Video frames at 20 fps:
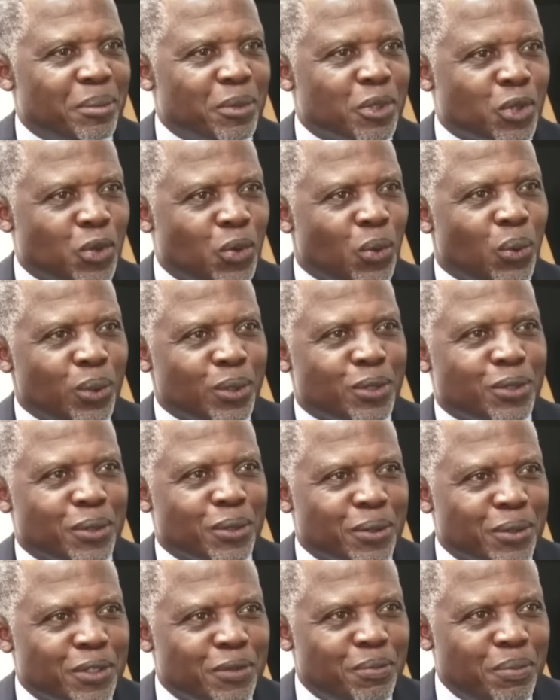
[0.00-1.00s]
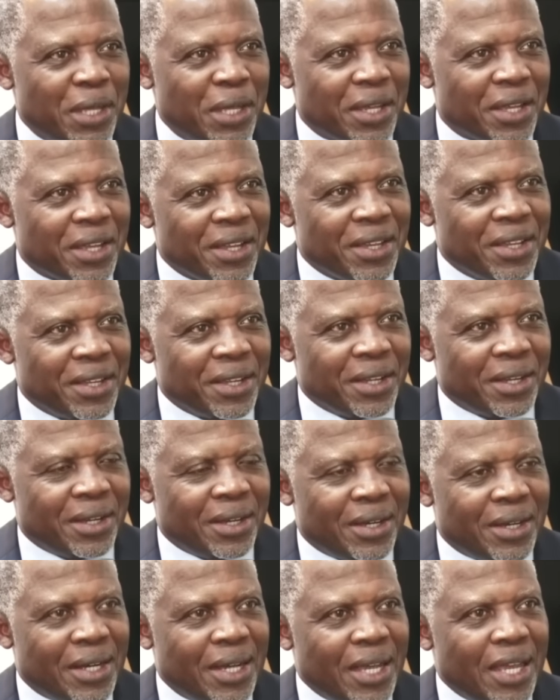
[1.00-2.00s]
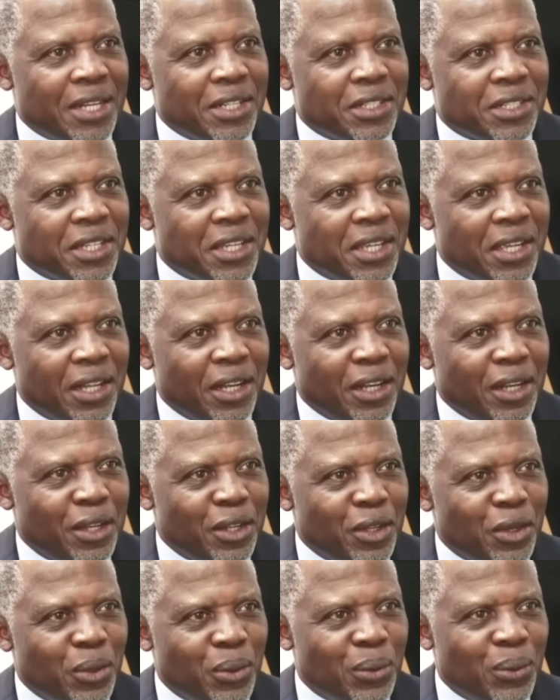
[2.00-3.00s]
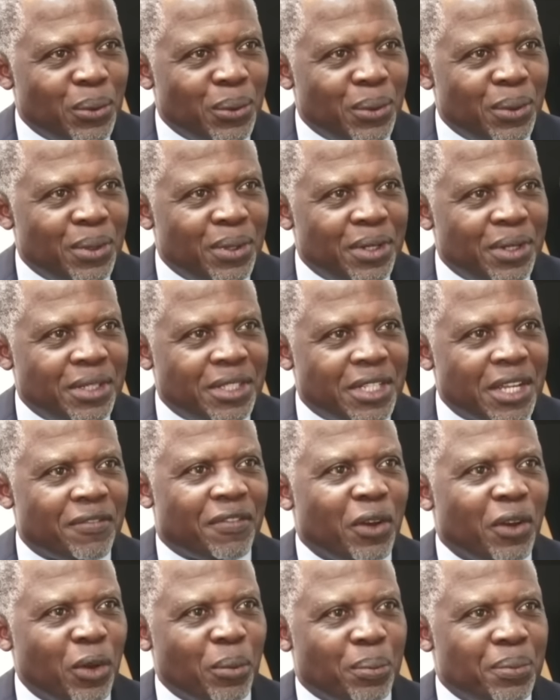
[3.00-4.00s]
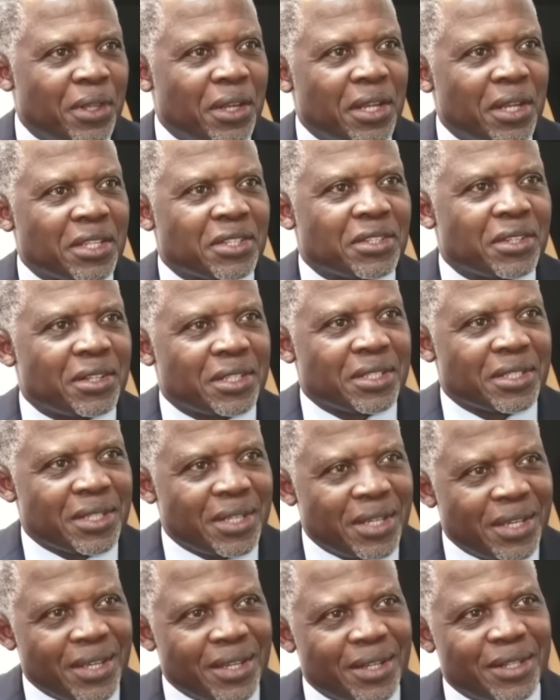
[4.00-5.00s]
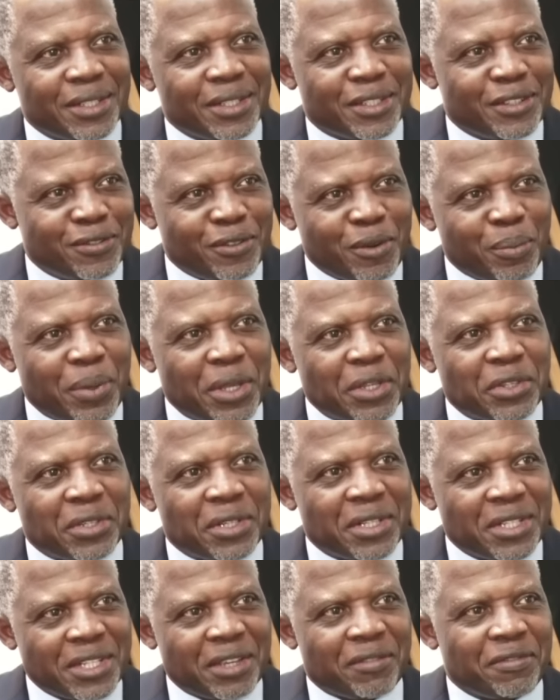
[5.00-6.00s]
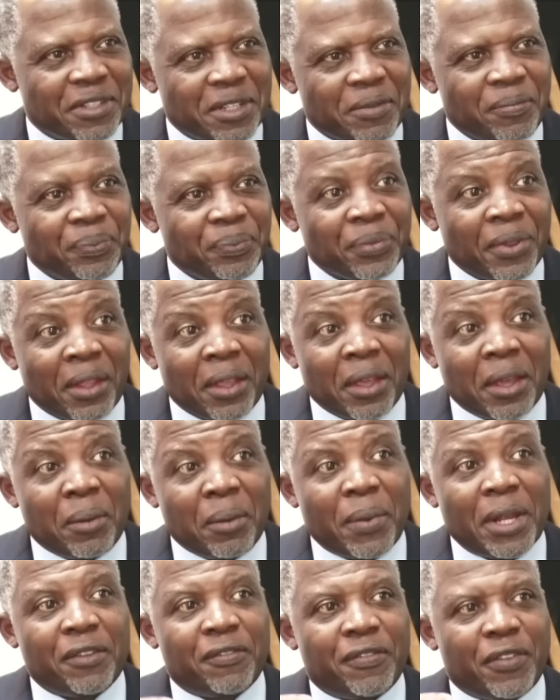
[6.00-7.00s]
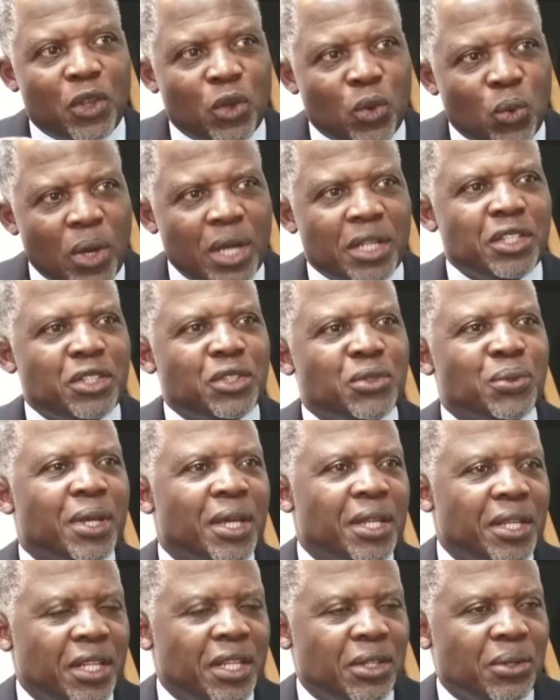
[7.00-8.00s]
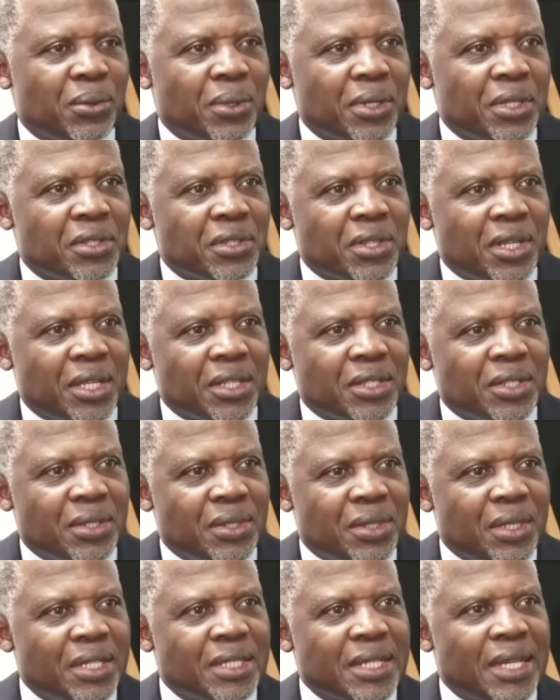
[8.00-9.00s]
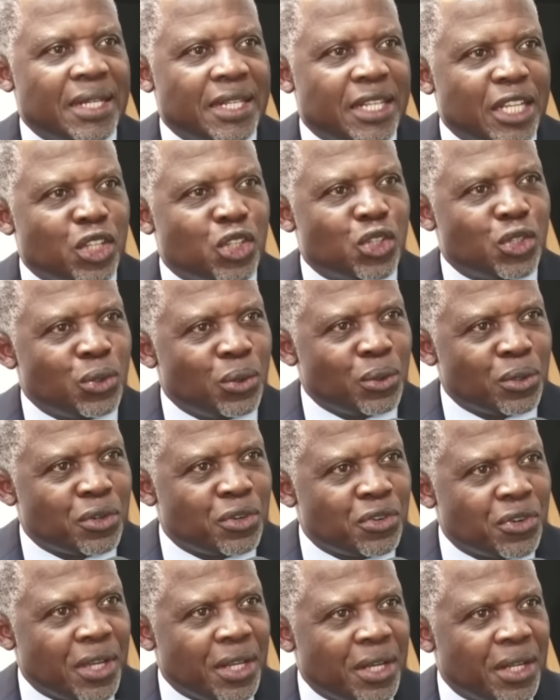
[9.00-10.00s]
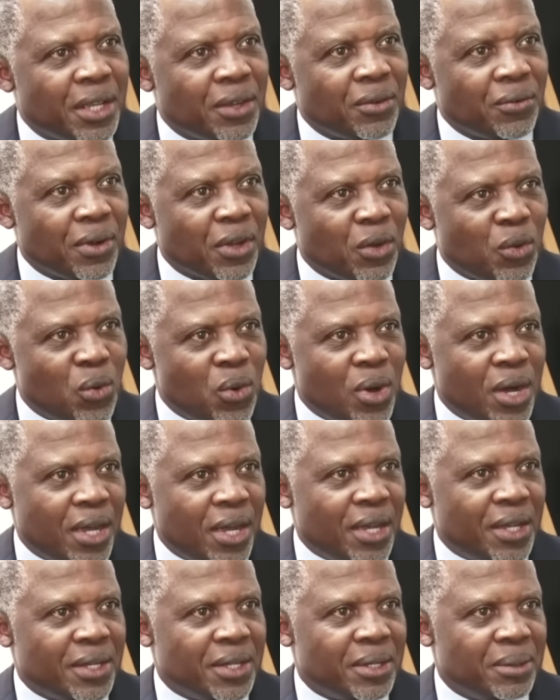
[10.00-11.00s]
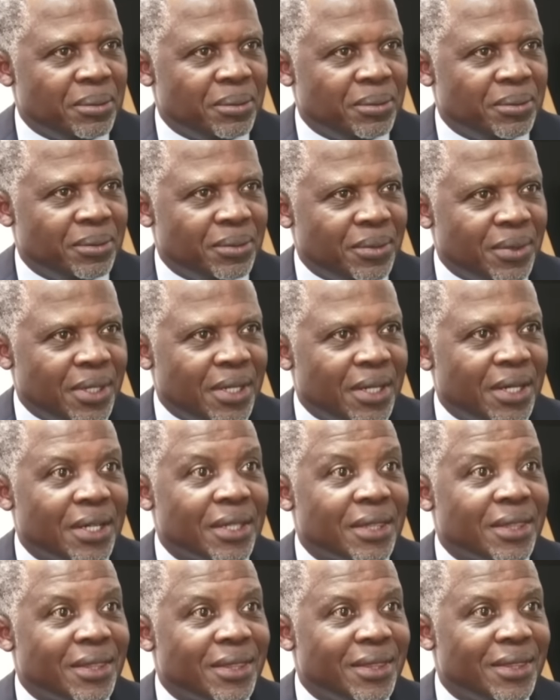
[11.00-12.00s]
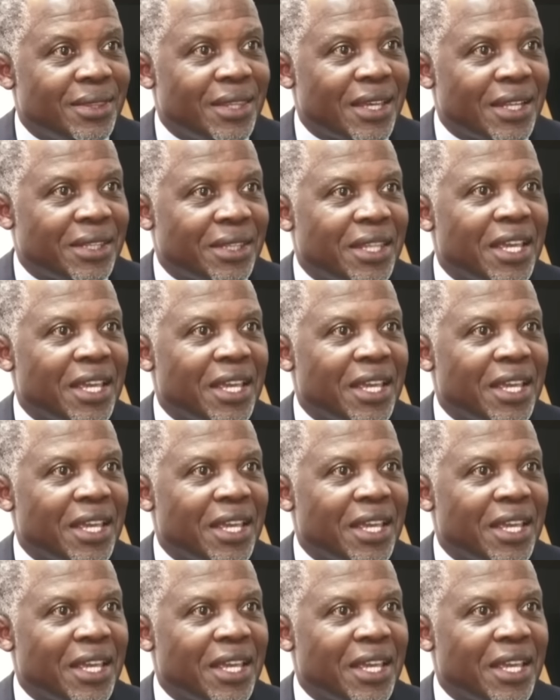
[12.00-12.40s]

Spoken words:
school, so to speak, until you develop the necessary skills for patient safety. But if you want to get into research, there's additional training required that